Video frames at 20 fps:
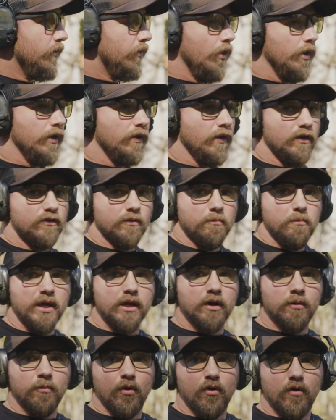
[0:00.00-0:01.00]
So it's
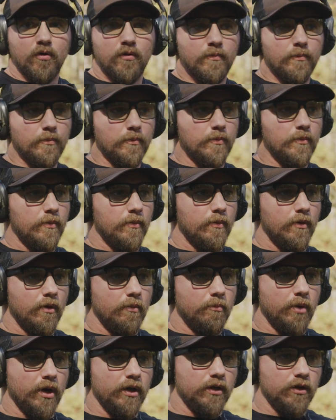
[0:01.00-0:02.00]
minimal,
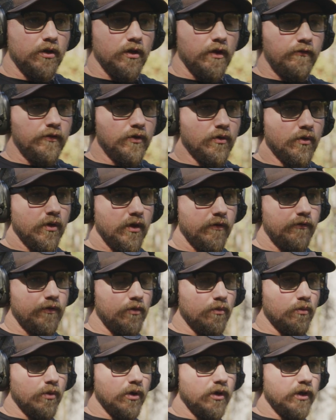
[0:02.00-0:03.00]
but if
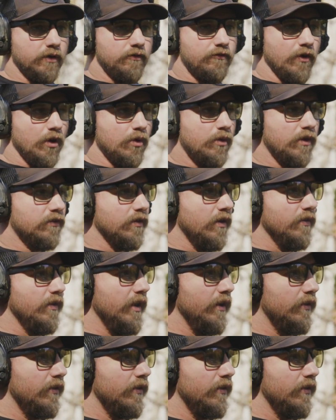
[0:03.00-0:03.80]
you really focus on